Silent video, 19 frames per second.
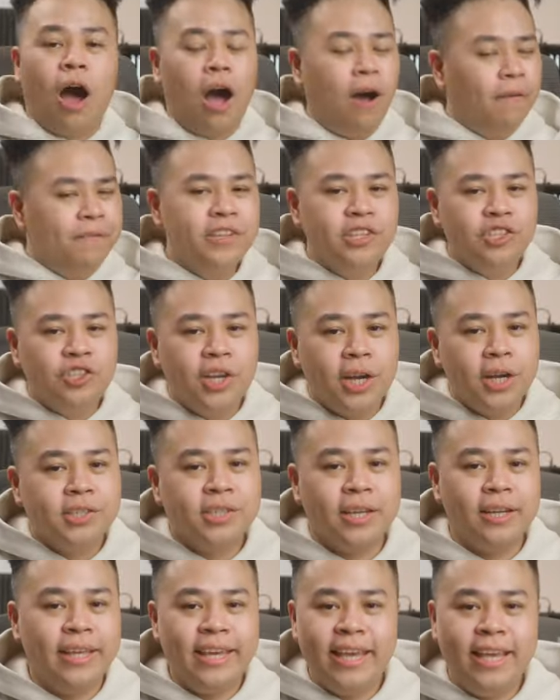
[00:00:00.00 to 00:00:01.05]
Office chairs
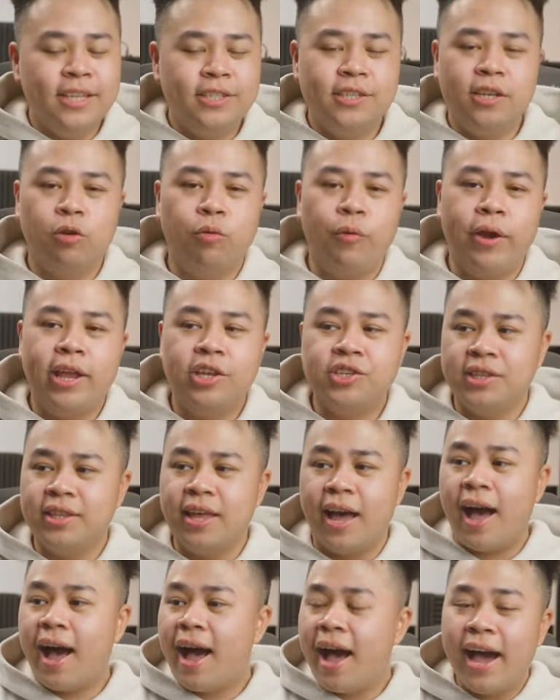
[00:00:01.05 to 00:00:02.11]
can easily range in the
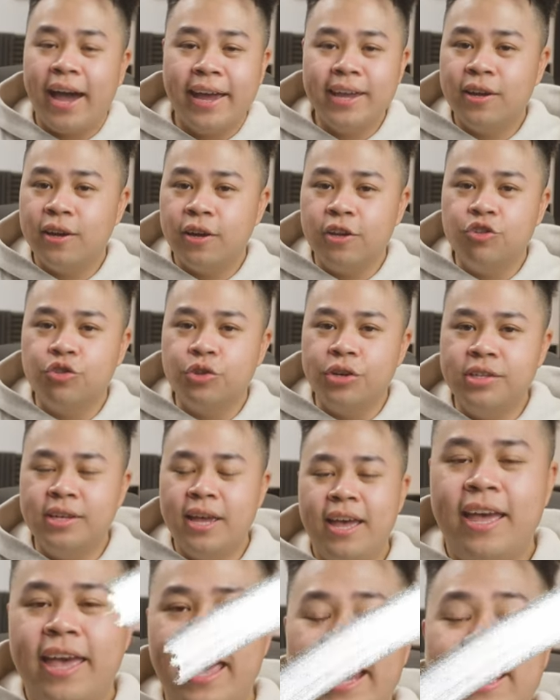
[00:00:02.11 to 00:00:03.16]
high hundreds
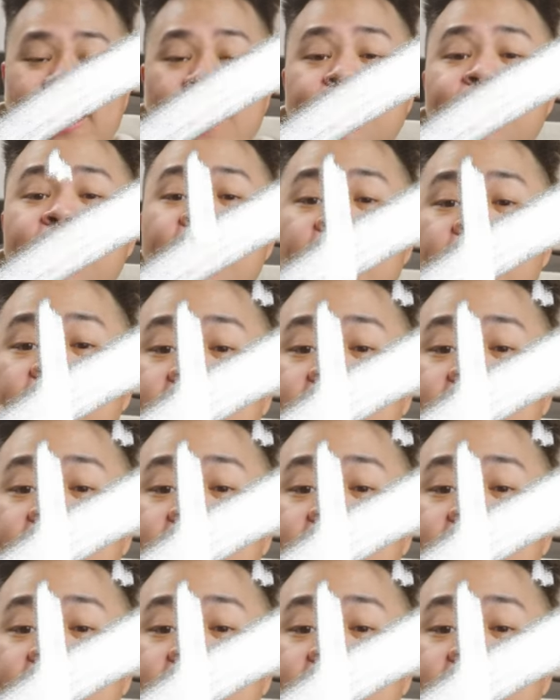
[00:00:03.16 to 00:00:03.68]
and even